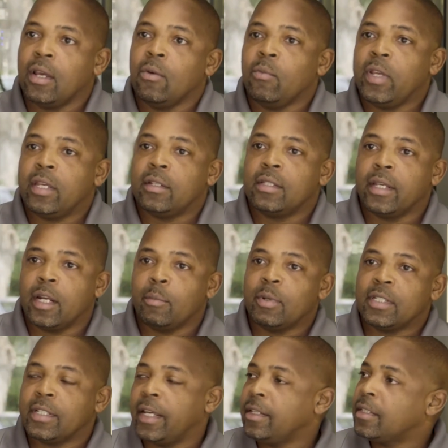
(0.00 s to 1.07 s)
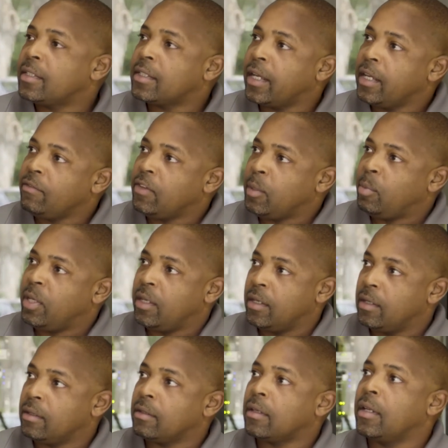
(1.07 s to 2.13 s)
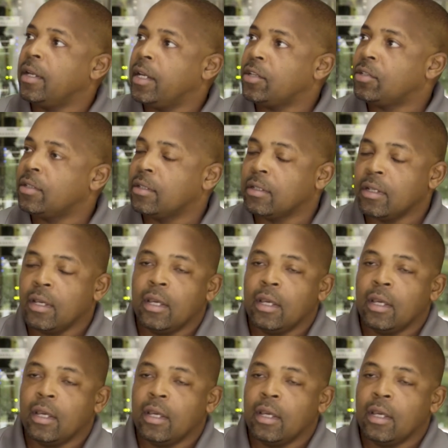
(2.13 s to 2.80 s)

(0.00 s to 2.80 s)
we can set up a site-to-site VPN connection.